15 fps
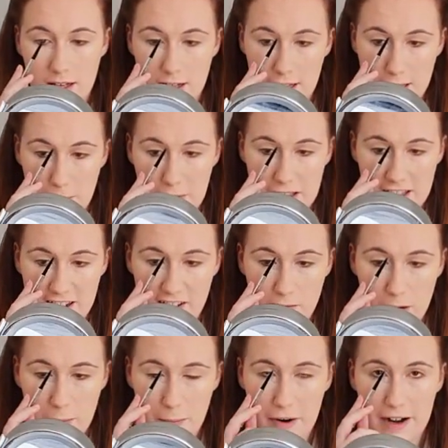At the beginning of
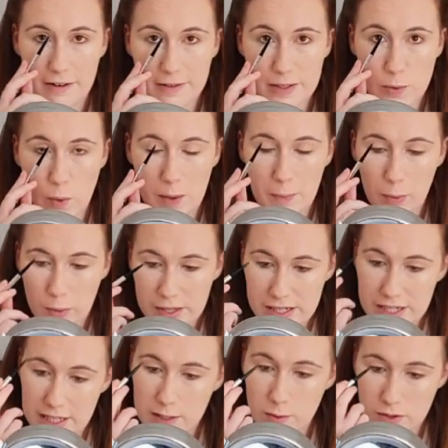my brow it's quite
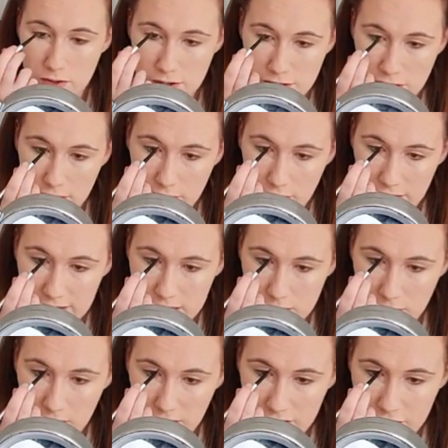pointed, which I don't like,
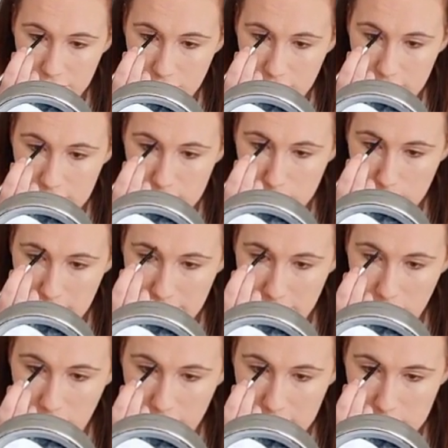so I like to try and square
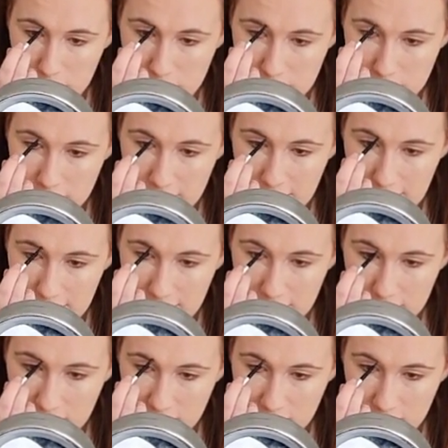it off as much as I
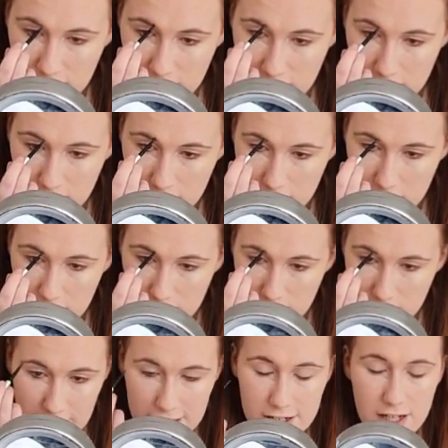can.
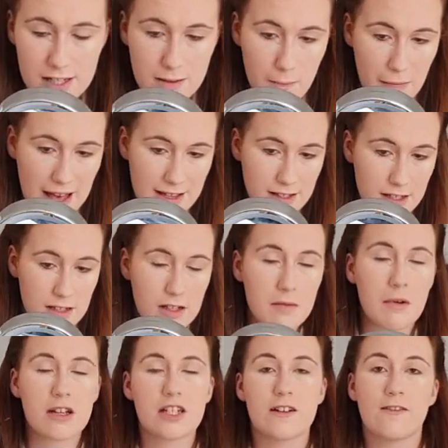And it doesn't matter too
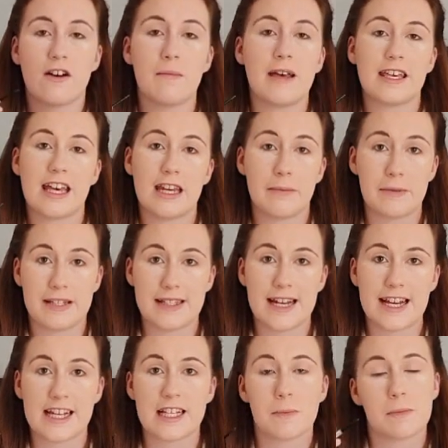much if I make any
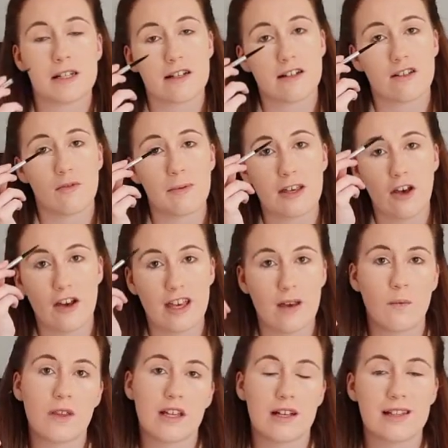mistakes, because I'll be going
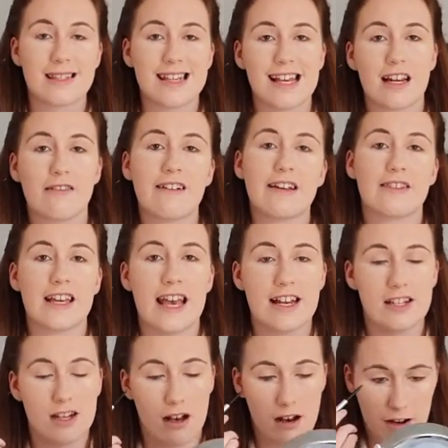in with the concealer around the
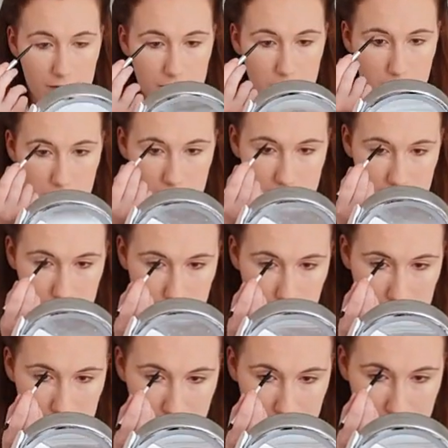edge afterwards as
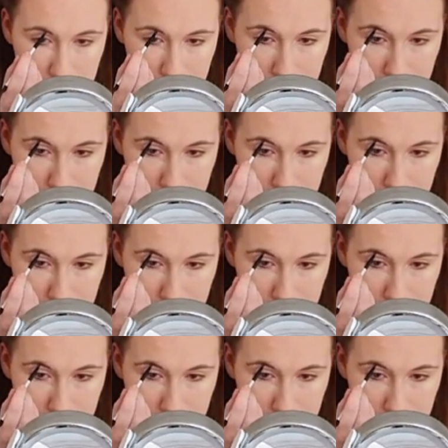well.